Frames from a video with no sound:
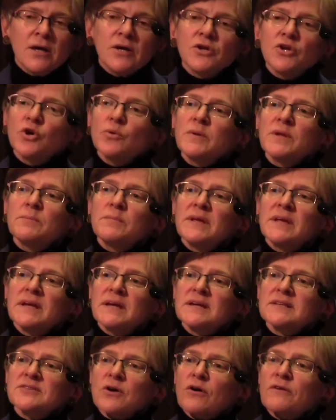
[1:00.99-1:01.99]
Human
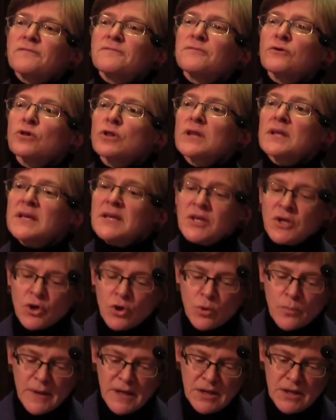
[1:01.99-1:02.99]
beings are fully
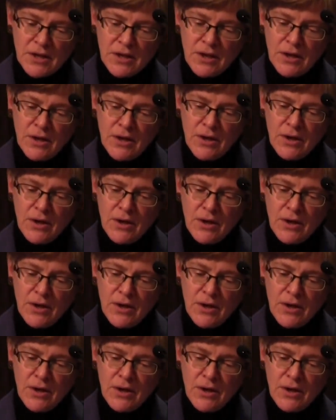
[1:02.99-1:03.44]
human